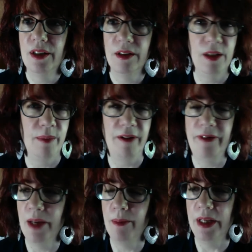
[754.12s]
in my
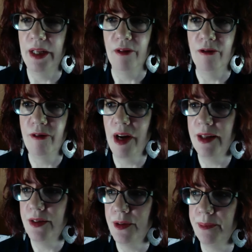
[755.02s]
family and
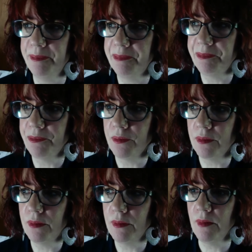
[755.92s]
friends.
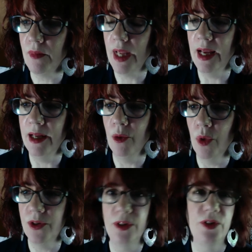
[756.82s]
And it
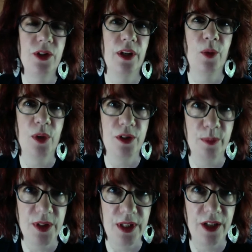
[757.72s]
wasn't until I went to
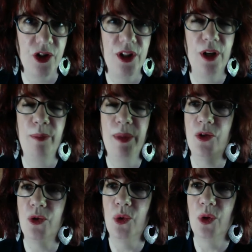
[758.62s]
massage therapy
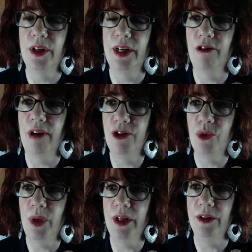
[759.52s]
school and I
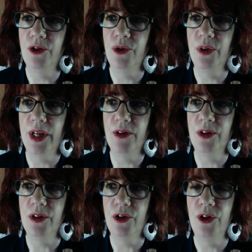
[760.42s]
graduated in
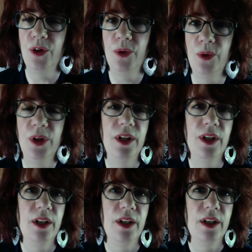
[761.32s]
2002
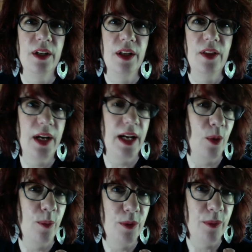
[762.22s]
that I
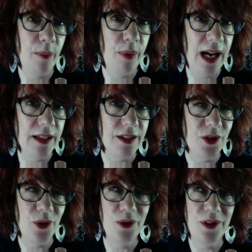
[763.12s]
opened my practice.
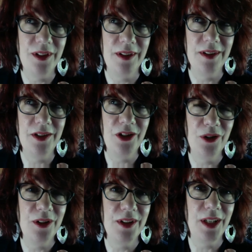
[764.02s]
So this year
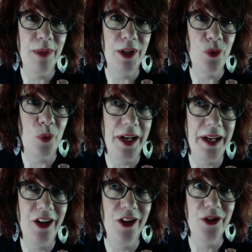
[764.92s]
is like my
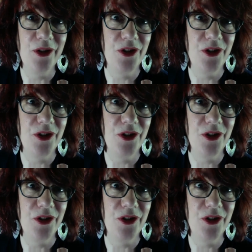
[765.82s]
20-year